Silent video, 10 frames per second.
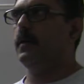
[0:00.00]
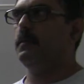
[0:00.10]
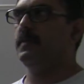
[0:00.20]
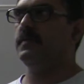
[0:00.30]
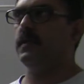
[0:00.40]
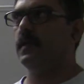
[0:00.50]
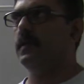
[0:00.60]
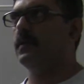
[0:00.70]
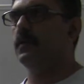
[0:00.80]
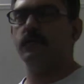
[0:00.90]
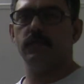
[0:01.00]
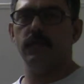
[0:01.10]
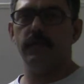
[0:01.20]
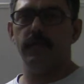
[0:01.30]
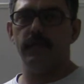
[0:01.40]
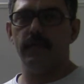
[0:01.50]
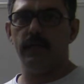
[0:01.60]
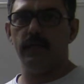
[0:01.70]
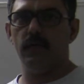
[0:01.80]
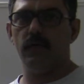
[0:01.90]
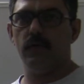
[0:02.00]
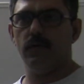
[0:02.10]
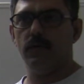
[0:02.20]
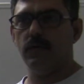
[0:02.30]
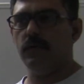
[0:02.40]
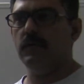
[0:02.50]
basically concentrating on